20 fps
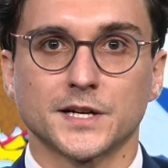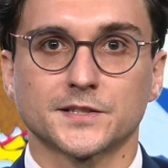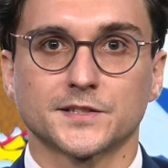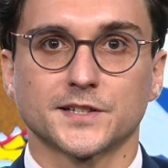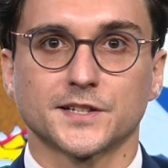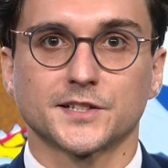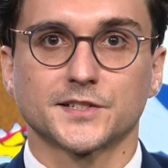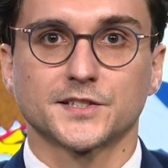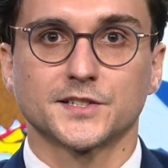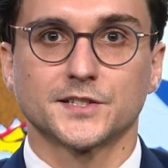
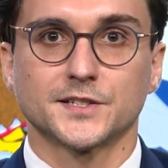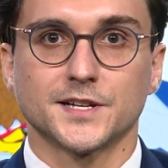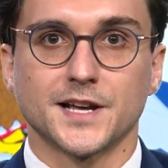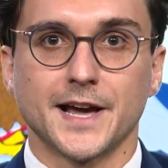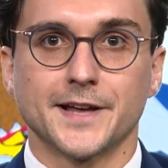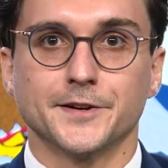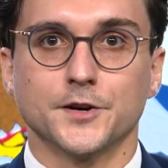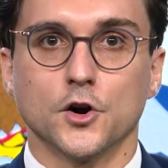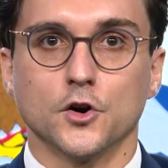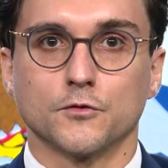citizen
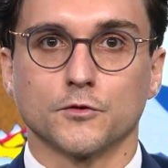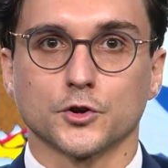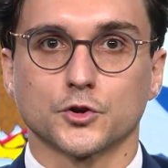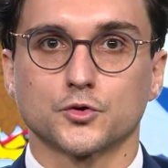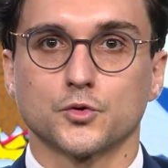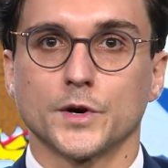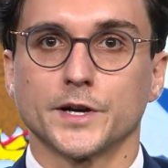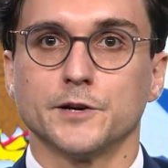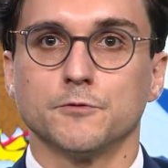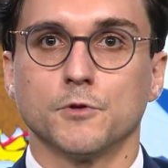and over
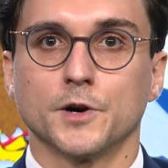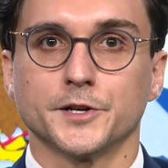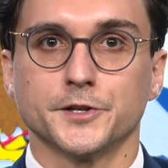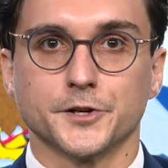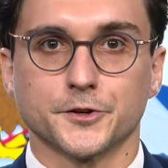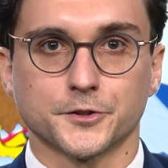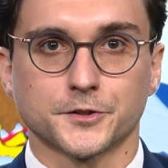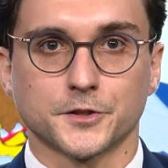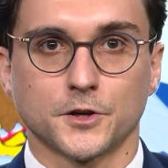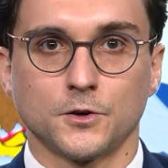21
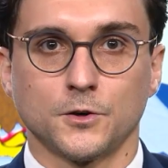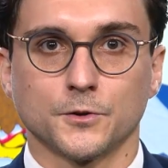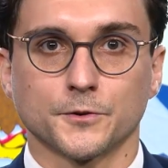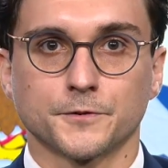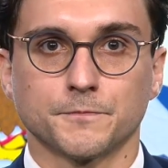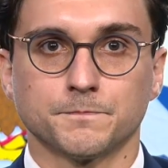years old.